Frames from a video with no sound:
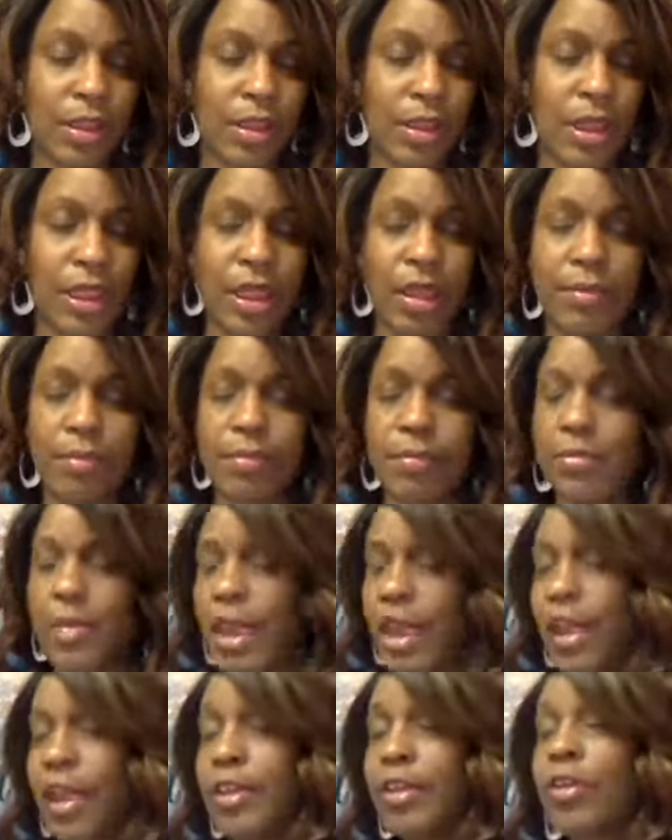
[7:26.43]
And
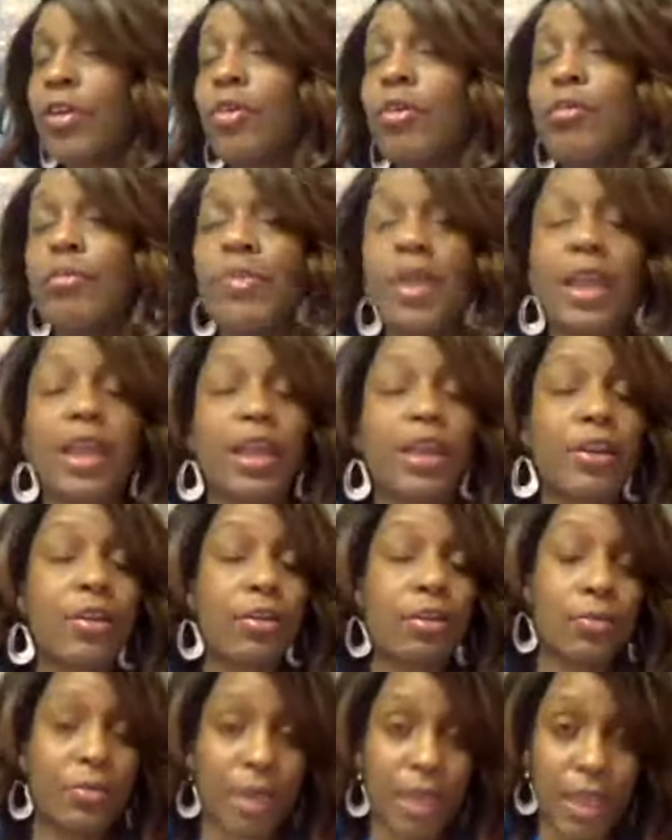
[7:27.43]
man, oh man,
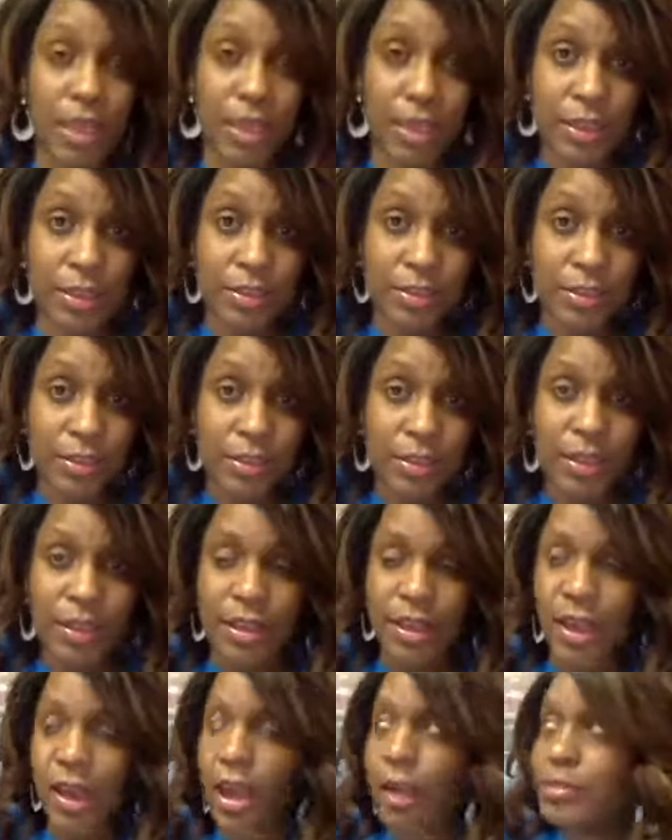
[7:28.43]
oh man.
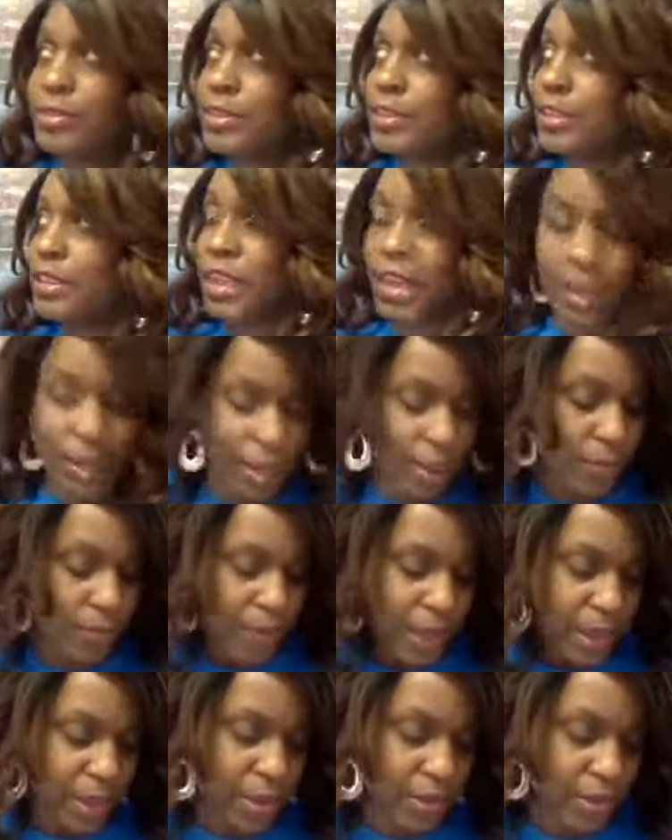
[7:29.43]
I'm sitting here like,
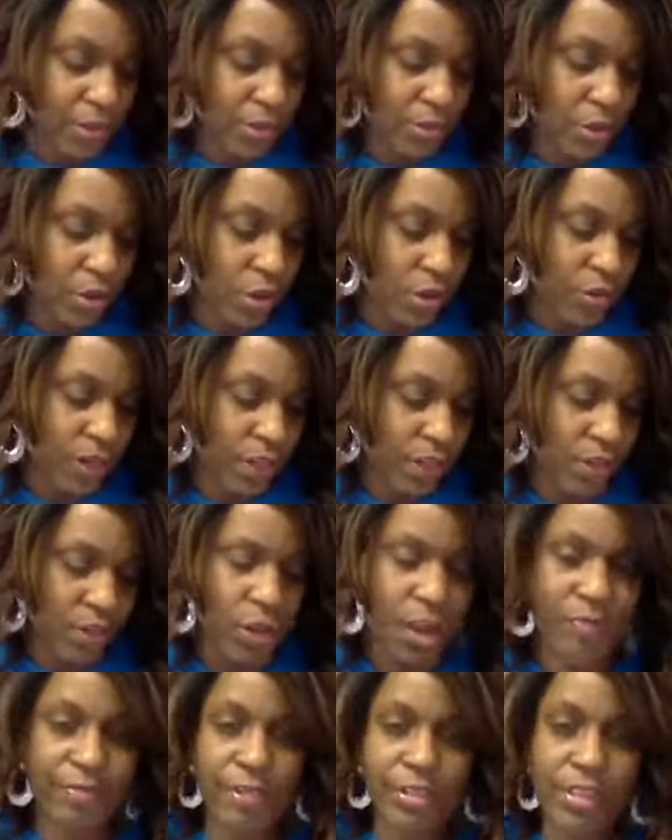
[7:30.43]
man, it's already
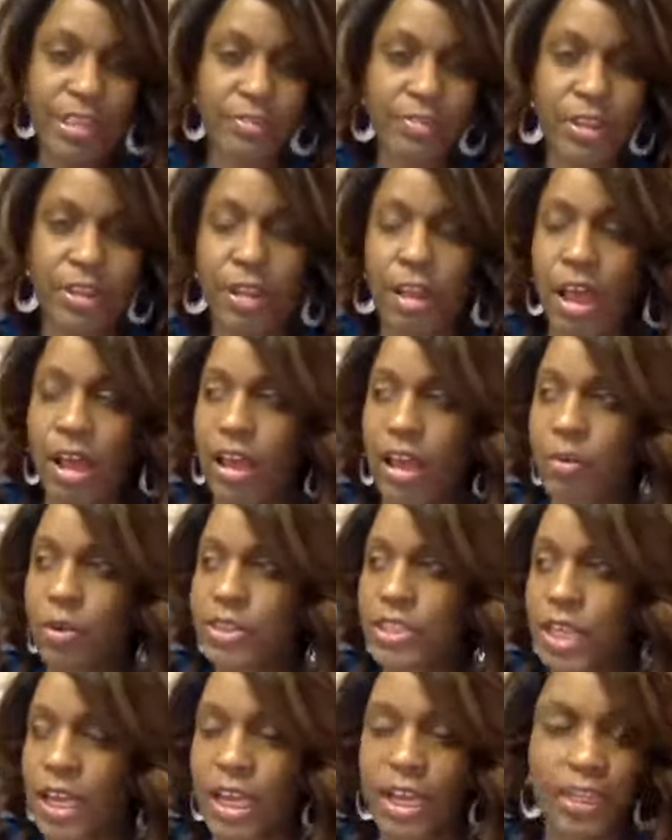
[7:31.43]
after 7 o'clock. I
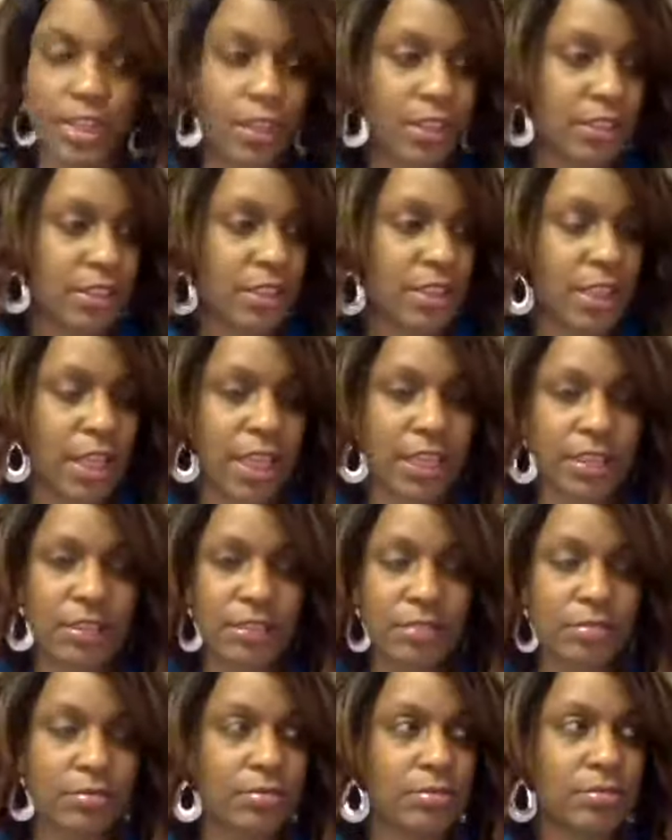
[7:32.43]
wish I had done this like
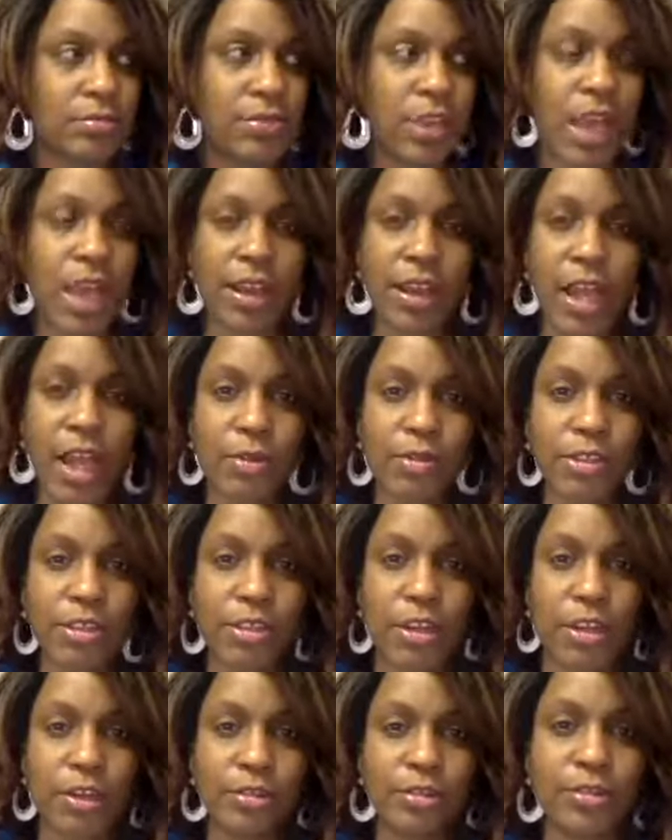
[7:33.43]
9 hours
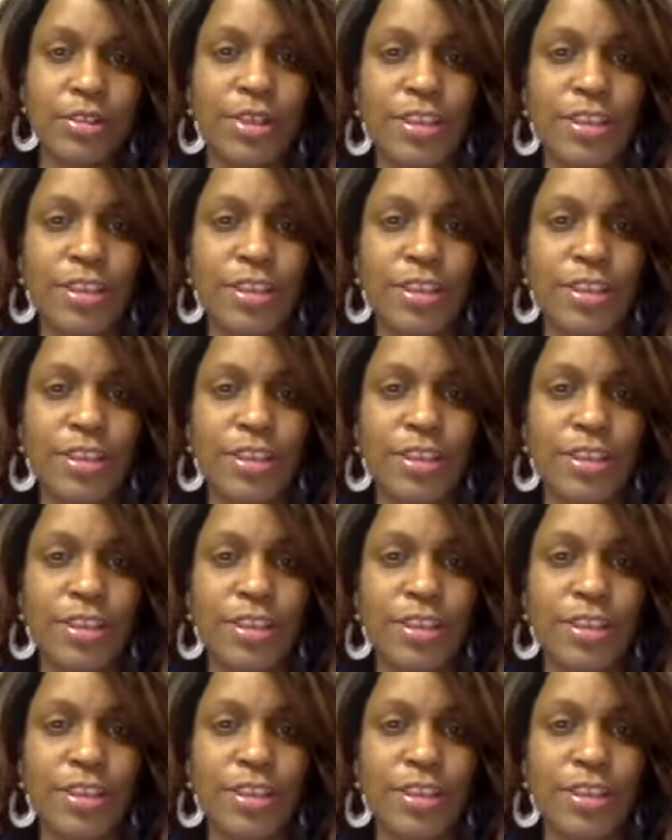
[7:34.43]
ago.